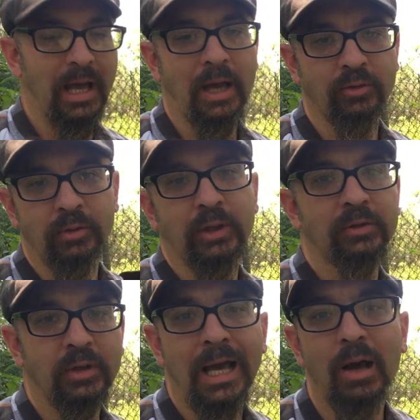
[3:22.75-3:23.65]
actually
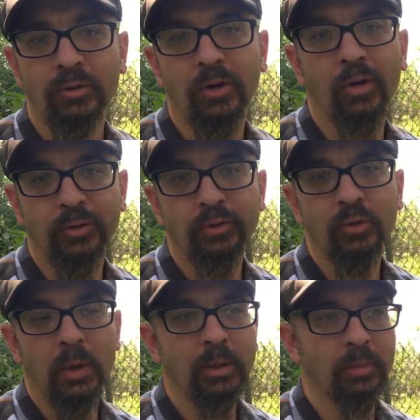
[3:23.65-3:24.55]
it's a Kaltar
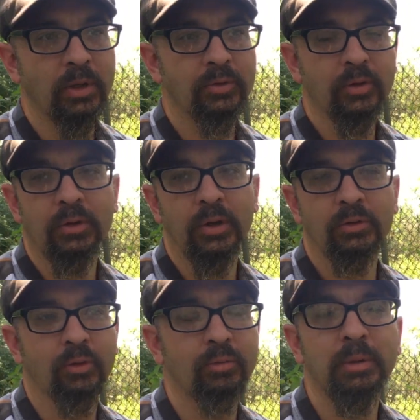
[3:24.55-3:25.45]
2N, but it's
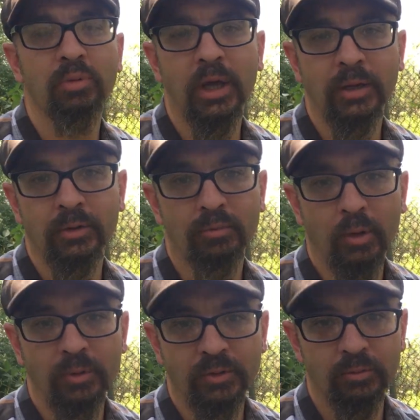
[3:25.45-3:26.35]
a rebranded
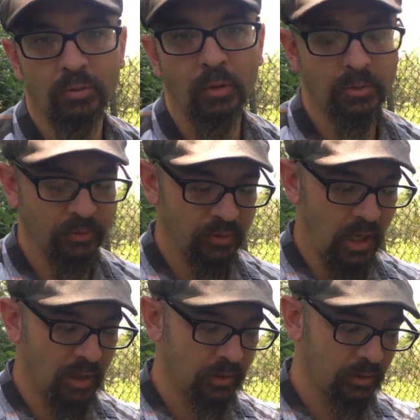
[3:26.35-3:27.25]

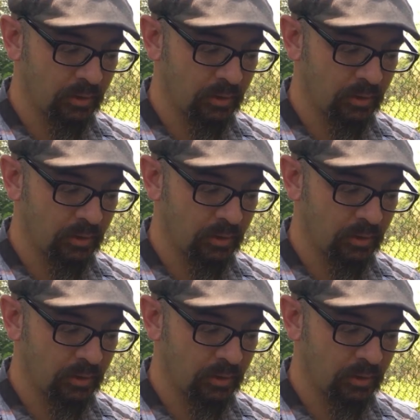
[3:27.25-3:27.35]
Rodenstock.